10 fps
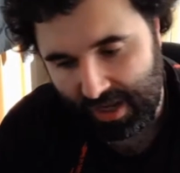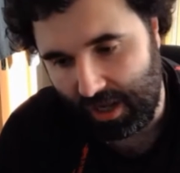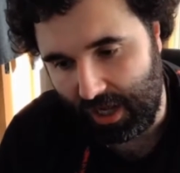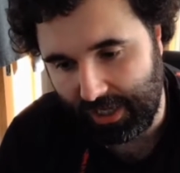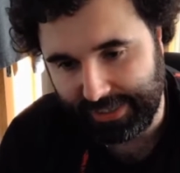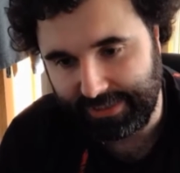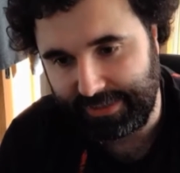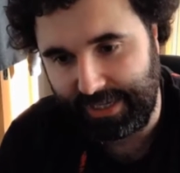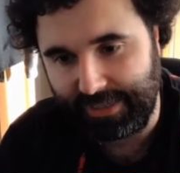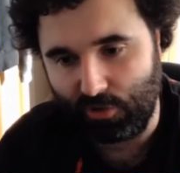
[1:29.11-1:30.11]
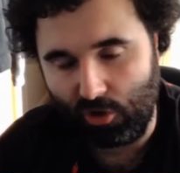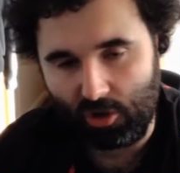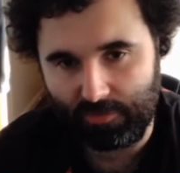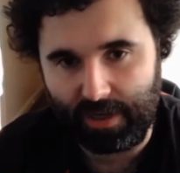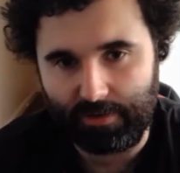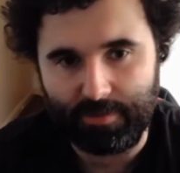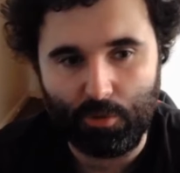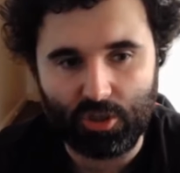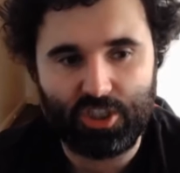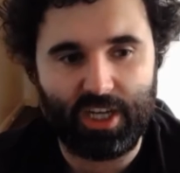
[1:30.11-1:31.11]
And it is all very
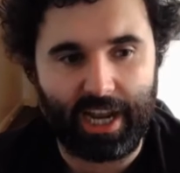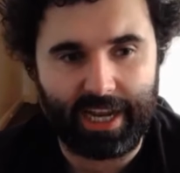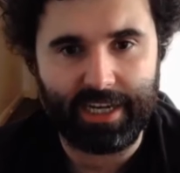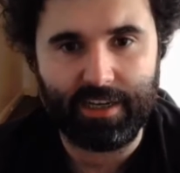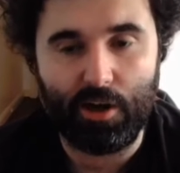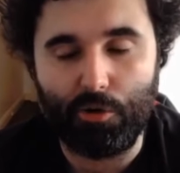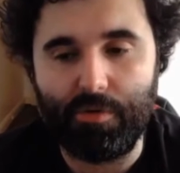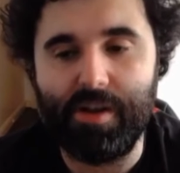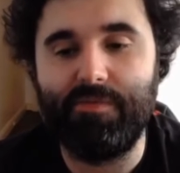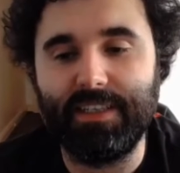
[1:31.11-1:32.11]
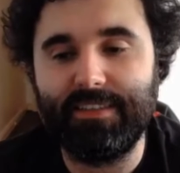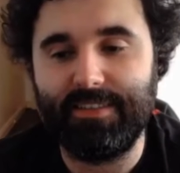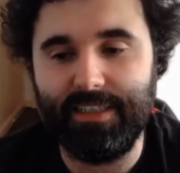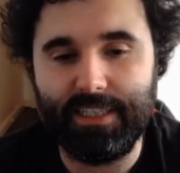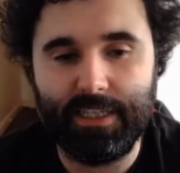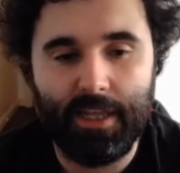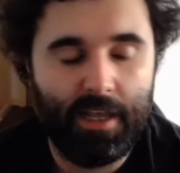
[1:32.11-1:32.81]
much a horrific scene.